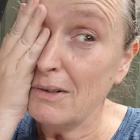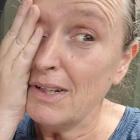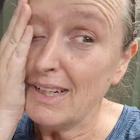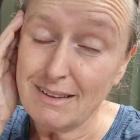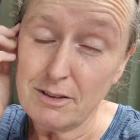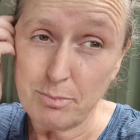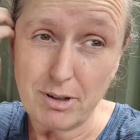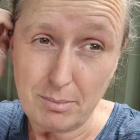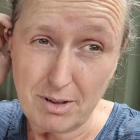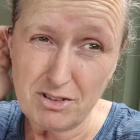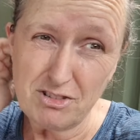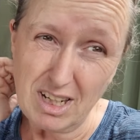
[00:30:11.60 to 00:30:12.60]
It is pretty
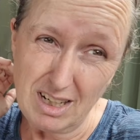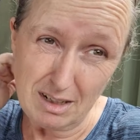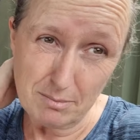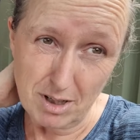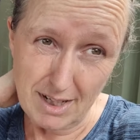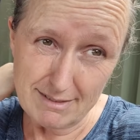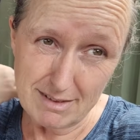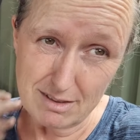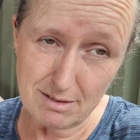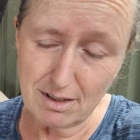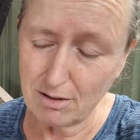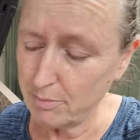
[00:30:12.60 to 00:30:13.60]
much daily in my house as
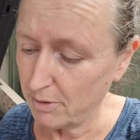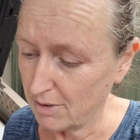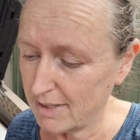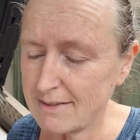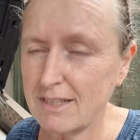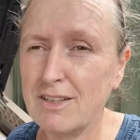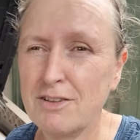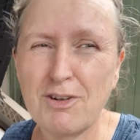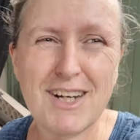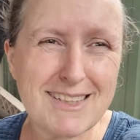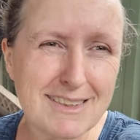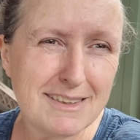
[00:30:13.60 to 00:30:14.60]
well, I've got to be honest.
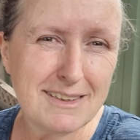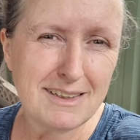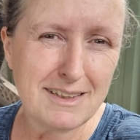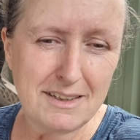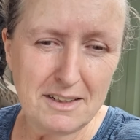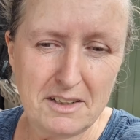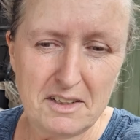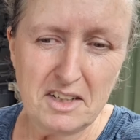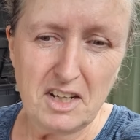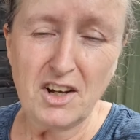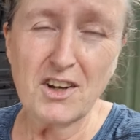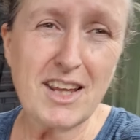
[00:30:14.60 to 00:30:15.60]
Right,
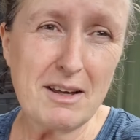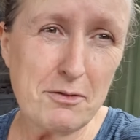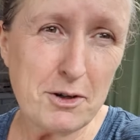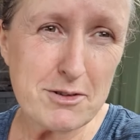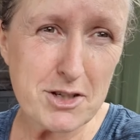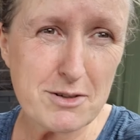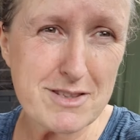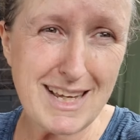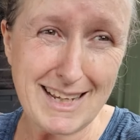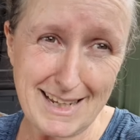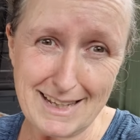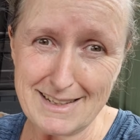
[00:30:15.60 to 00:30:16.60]
I'm going to get photos
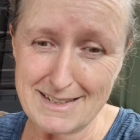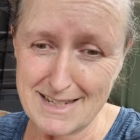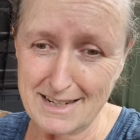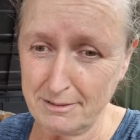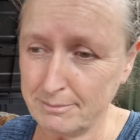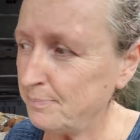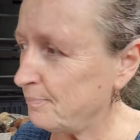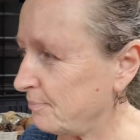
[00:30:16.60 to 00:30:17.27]
and get this in.